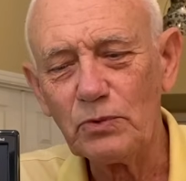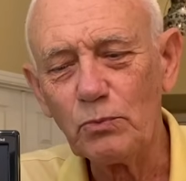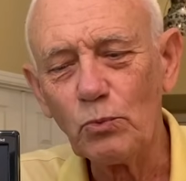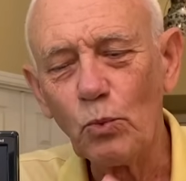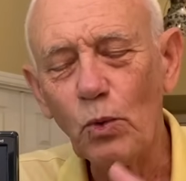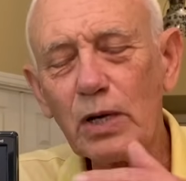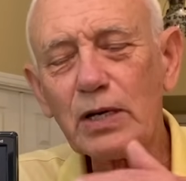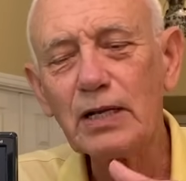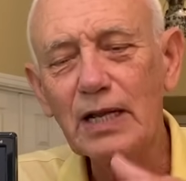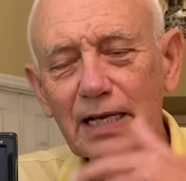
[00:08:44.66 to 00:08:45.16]

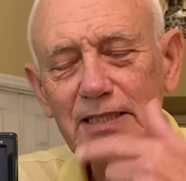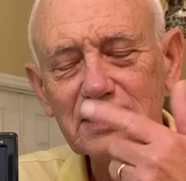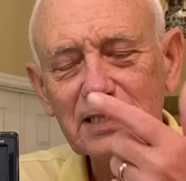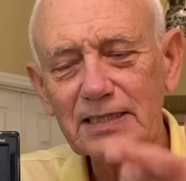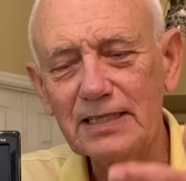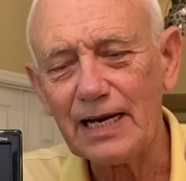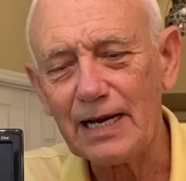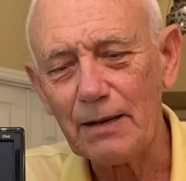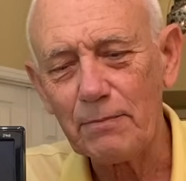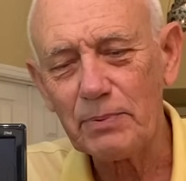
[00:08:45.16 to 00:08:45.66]
one lesson
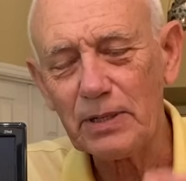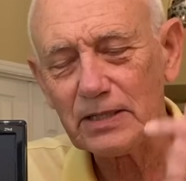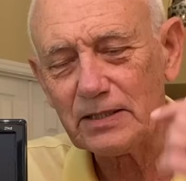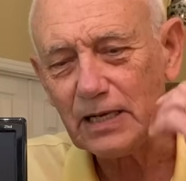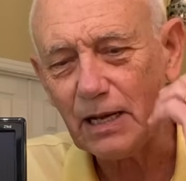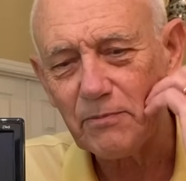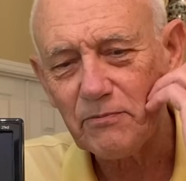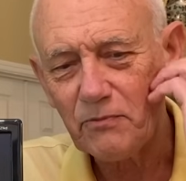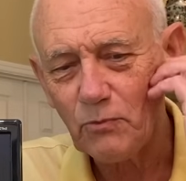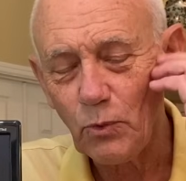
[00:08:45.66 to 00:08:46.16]
that I picked
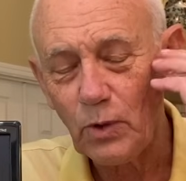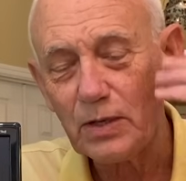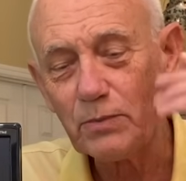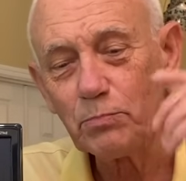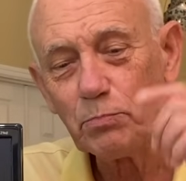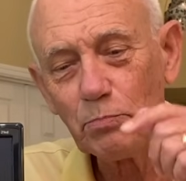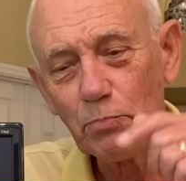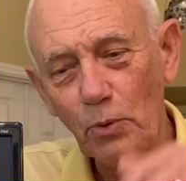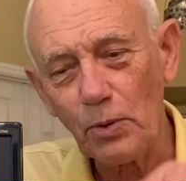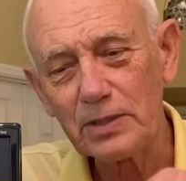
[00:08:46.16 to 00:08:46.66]
up, one
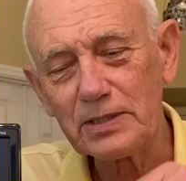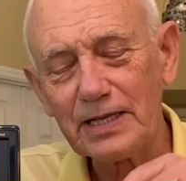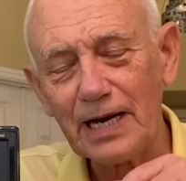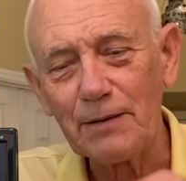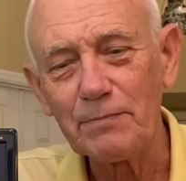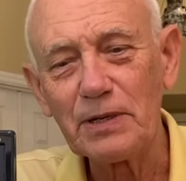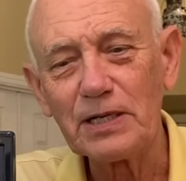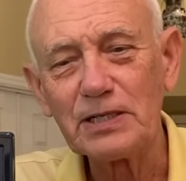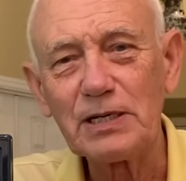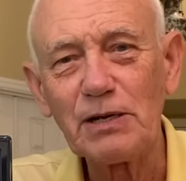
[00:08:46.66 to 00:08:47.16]
point that I
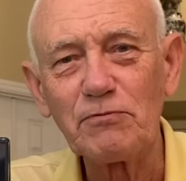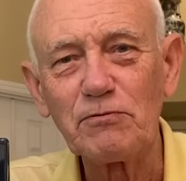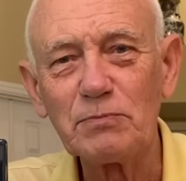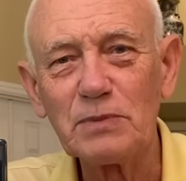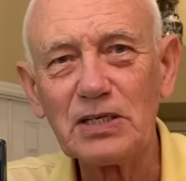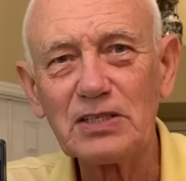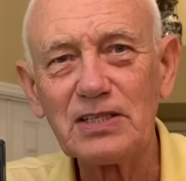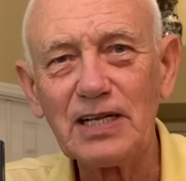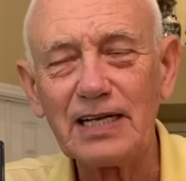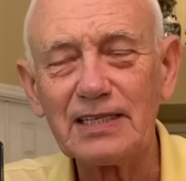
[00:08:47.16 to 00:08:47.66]
picked up from
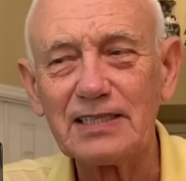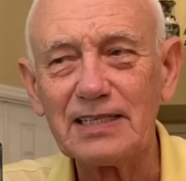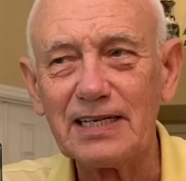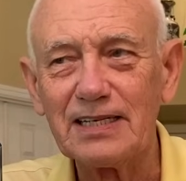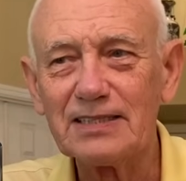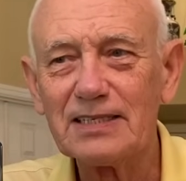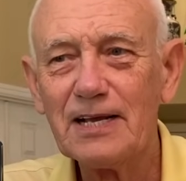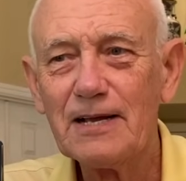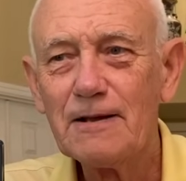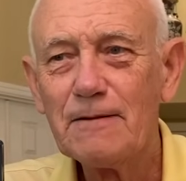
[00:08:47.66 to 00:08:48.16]
this lesson is,